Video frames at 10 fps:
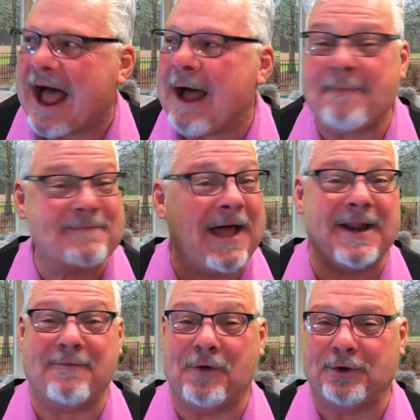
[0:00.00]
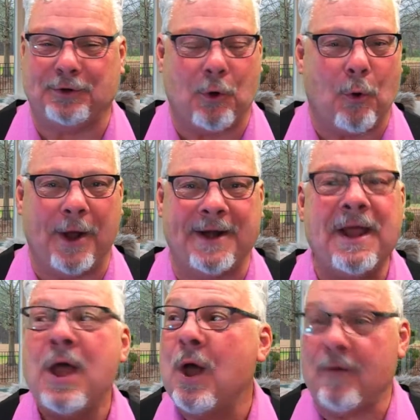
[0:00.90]
I'm not even going
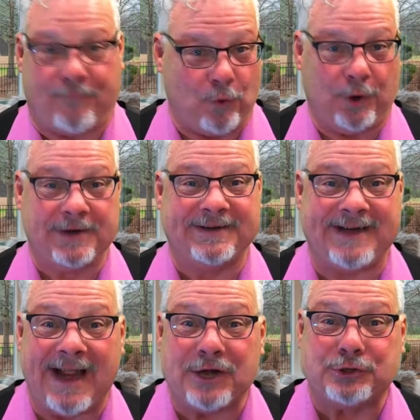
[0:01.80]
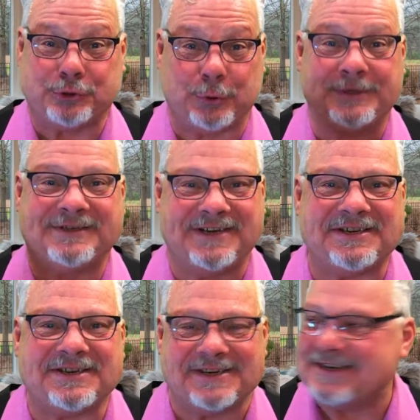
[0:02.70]
for dead
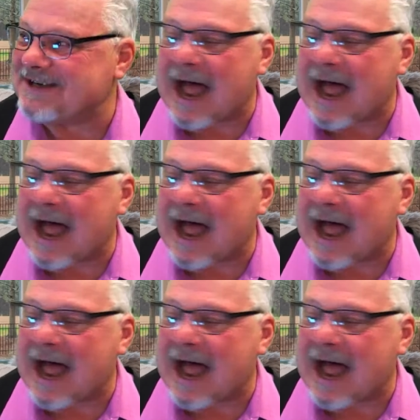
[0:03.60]
traditions.